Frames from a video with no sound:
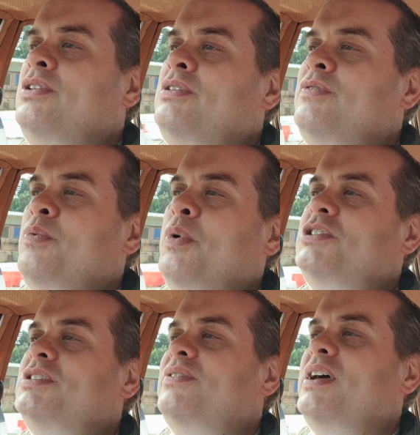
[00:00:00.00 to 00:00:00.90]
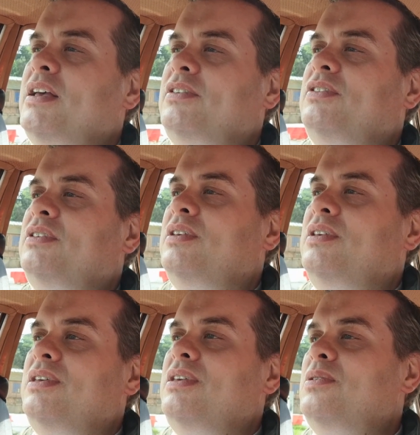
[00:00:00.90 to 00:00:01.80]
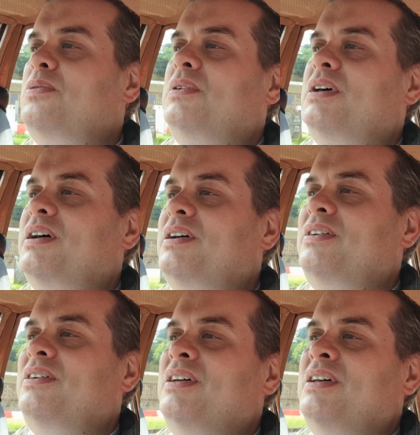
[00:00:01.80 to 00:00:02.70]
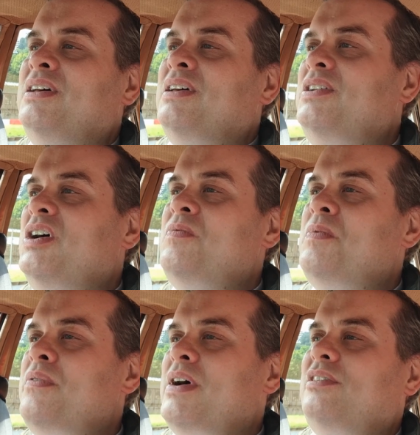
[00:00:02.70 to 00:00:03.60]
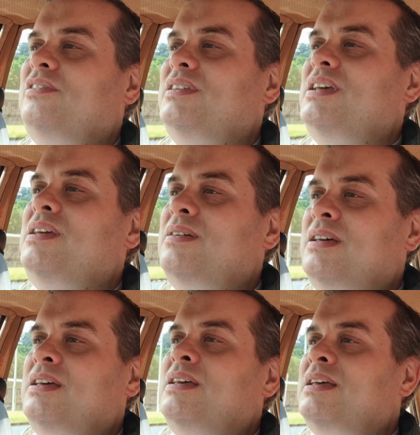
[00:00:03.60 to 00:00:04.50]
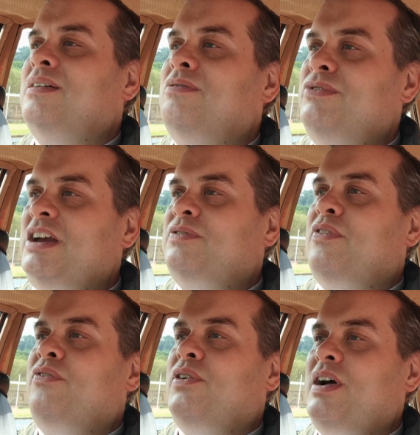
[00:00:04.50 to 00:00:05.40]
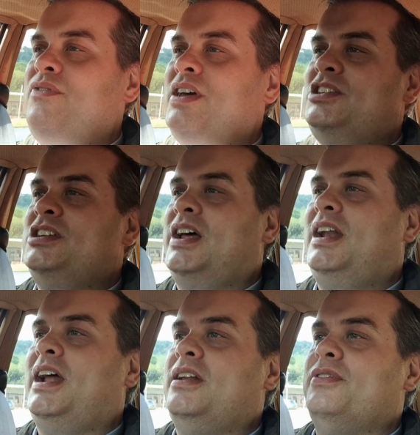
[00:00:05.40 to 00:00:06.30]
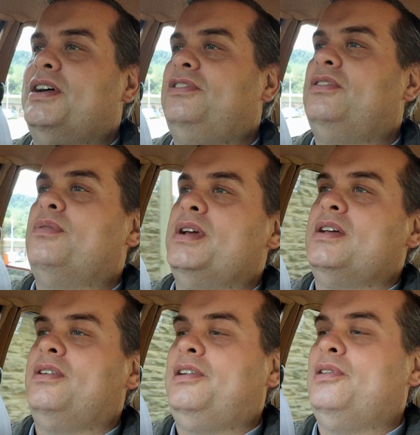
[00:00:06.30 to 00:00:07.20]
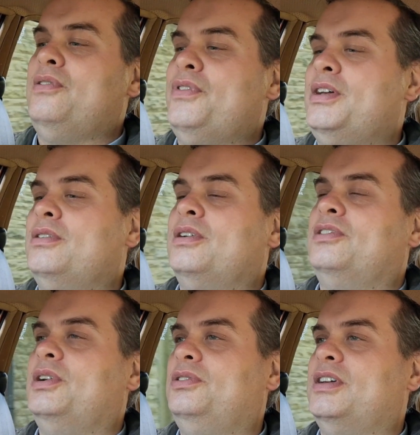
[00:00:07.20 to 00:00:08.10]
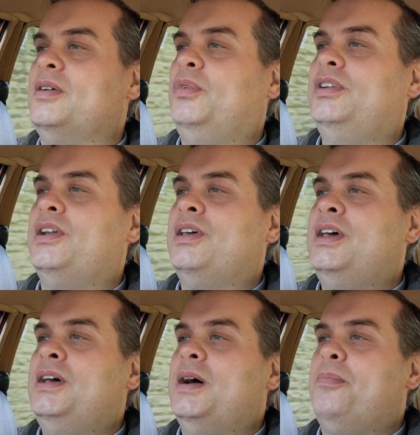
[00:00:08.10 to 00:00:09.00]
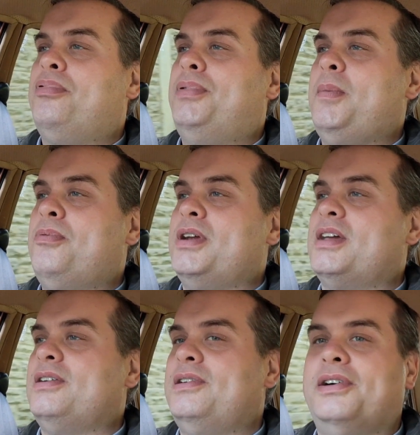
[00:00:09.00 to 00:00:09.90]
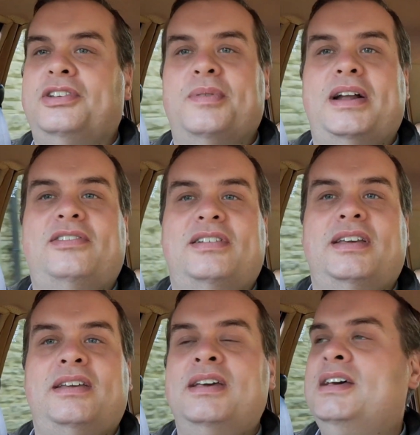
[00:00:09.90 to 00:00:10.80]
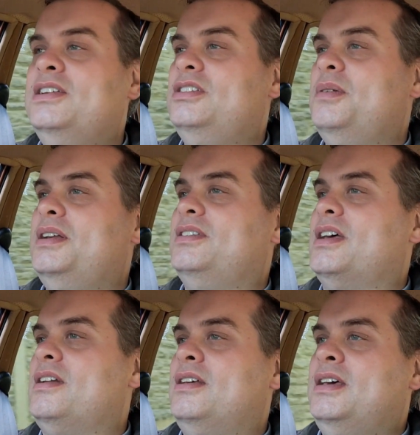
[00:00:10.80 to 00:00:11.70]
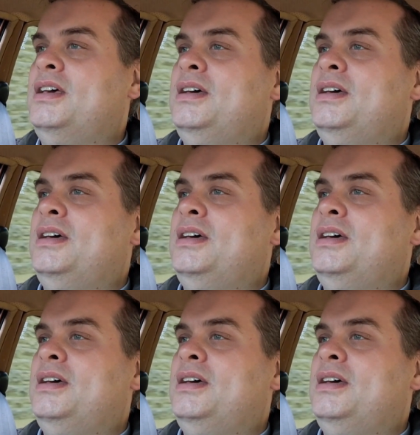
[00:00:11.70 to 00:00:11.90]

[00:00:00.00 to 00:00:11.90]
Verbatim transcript: So if you're watching this, you'll uh, know that we've actually reached the five year channel anniversary on Lloyd Vehicle Consulting. What an appropriate car to actually do it in.